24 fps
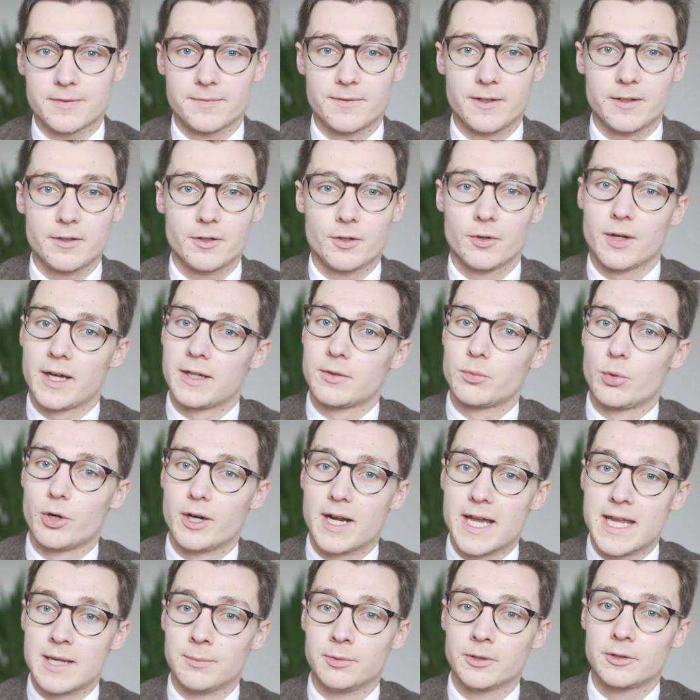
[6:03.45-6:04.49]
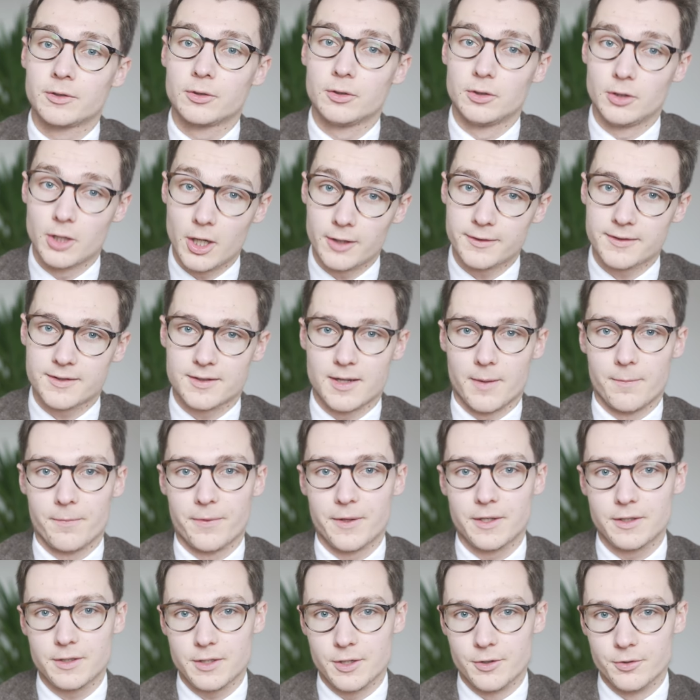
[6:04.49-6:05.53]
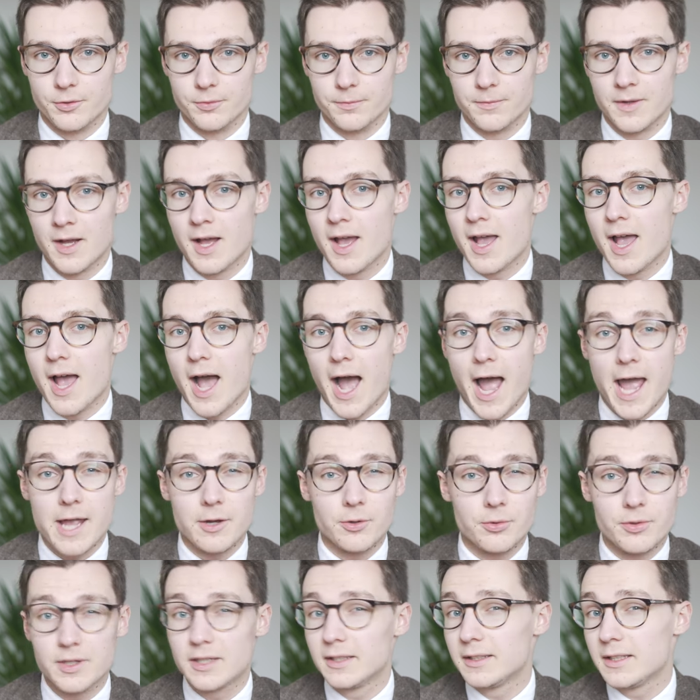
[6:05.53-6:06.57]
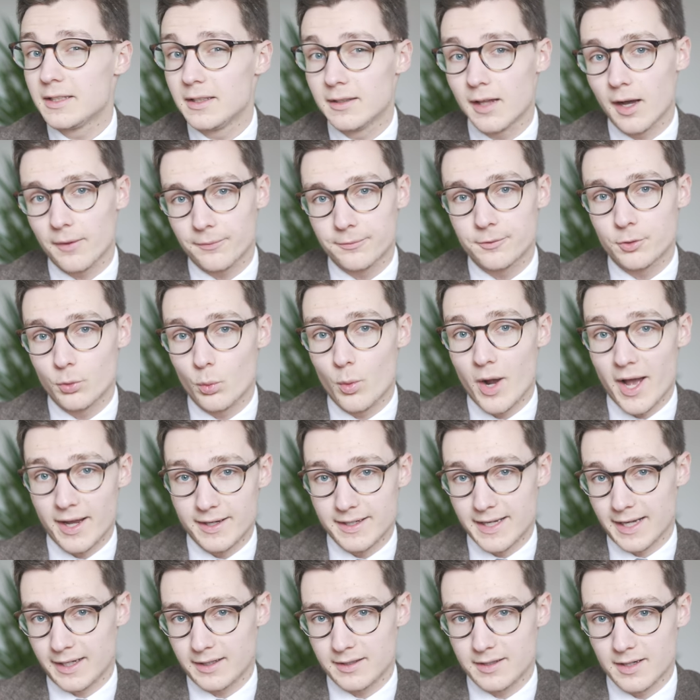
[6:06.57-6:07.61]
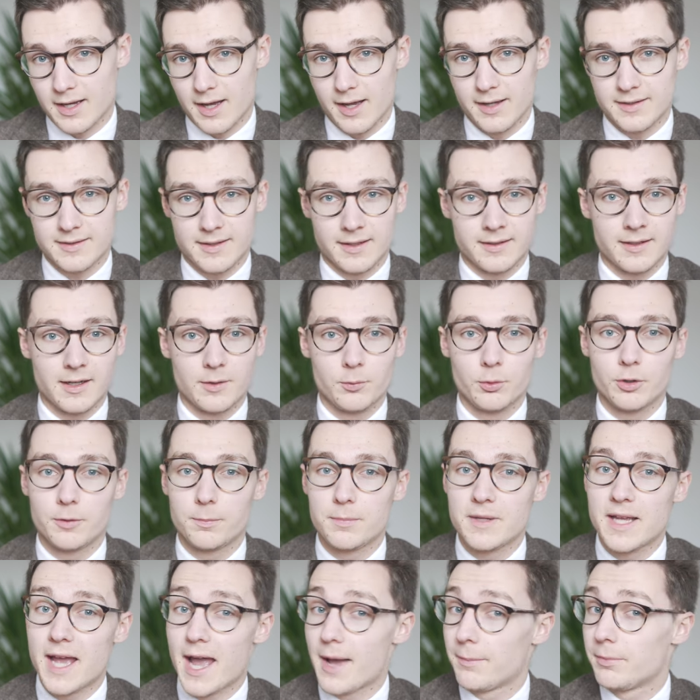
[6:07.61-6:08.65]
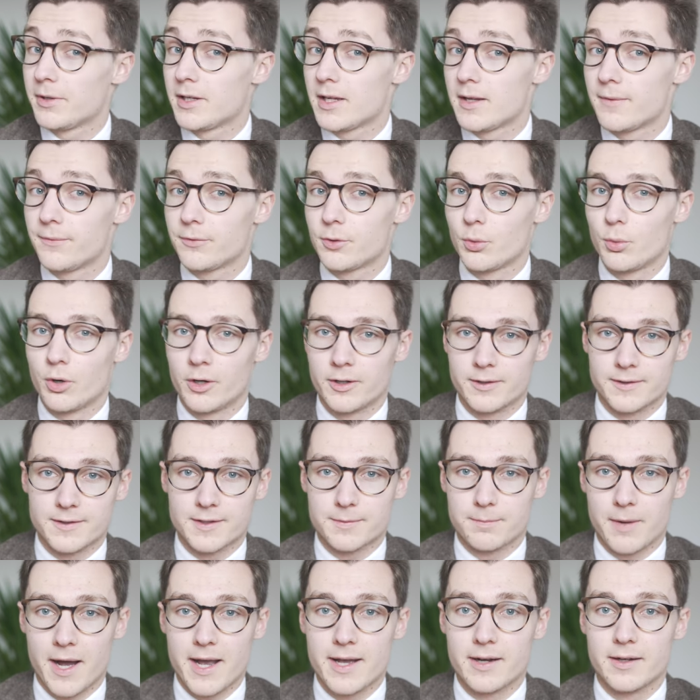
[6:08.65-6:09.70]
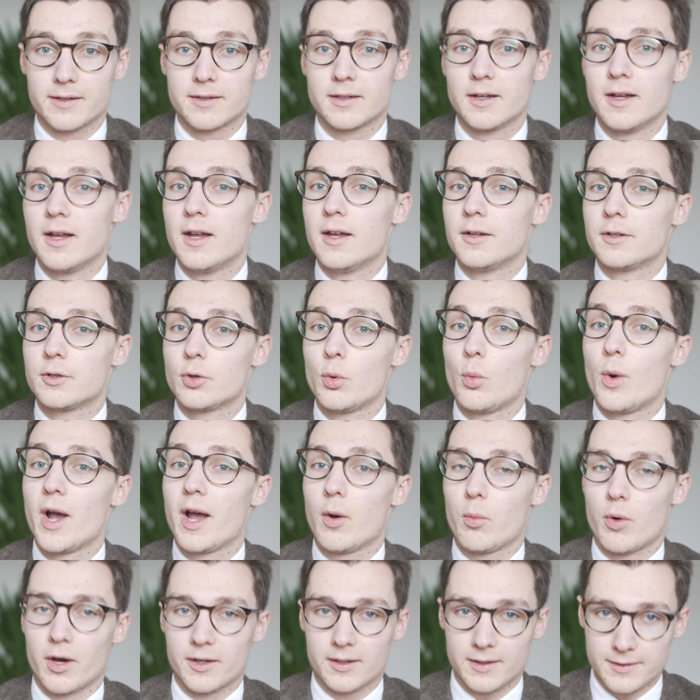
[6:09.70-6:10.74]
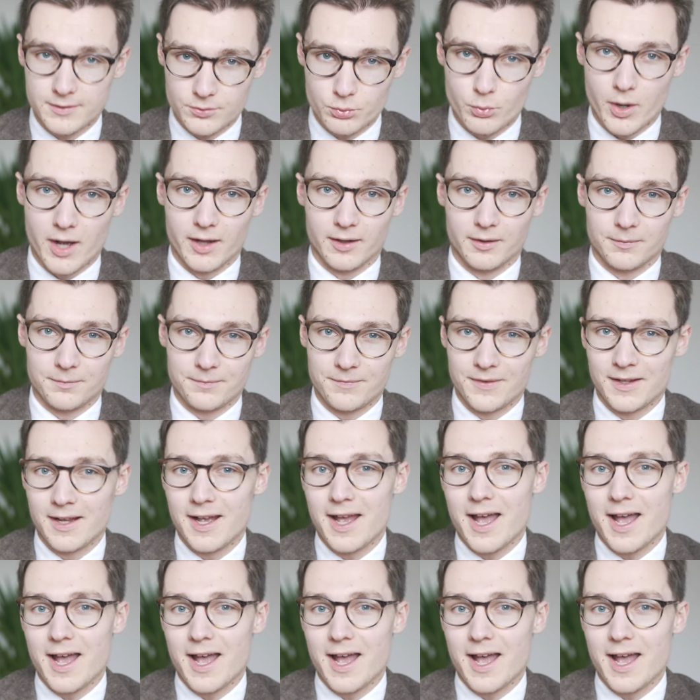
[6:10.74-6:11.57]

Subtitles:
this video and were able to learn something new. I really love to wear neckties and I would be happy if you were inspired to wear one as well.